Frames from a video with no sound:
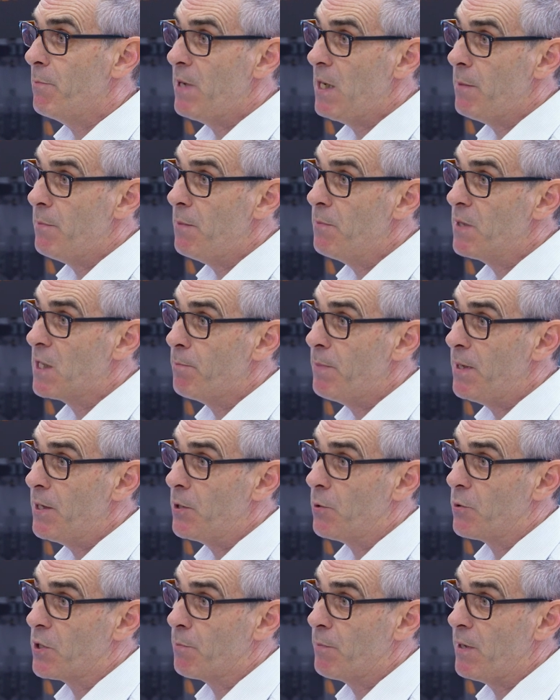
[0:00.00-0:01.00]
minimum
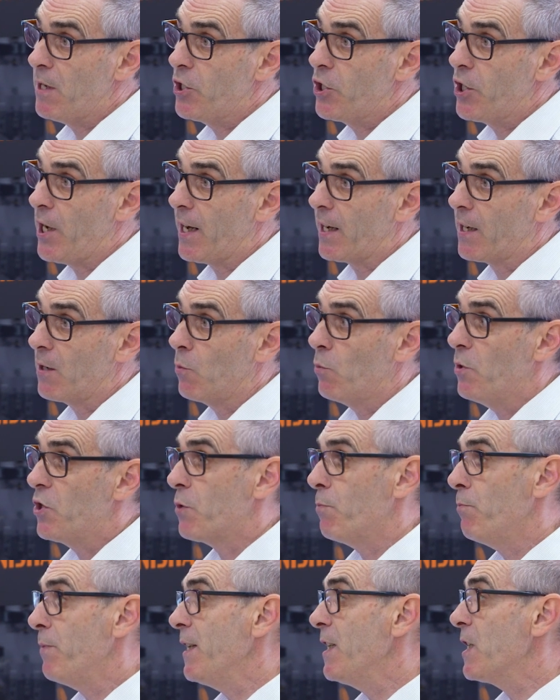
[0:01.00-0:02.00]
spindle speed check,
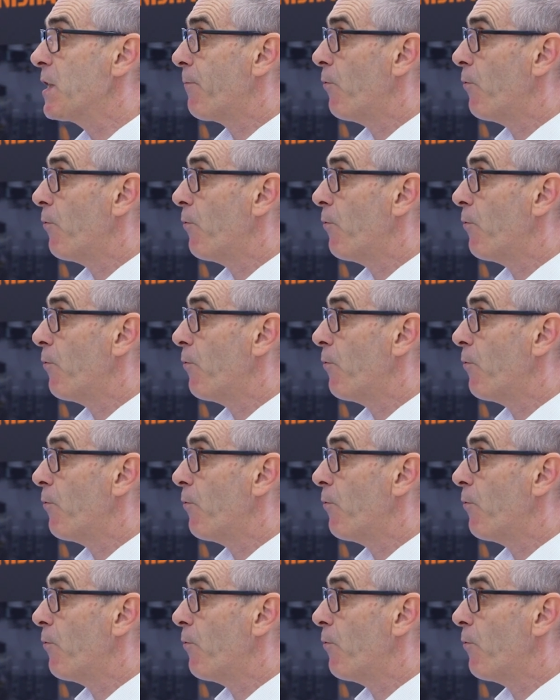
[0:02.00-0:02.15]
which means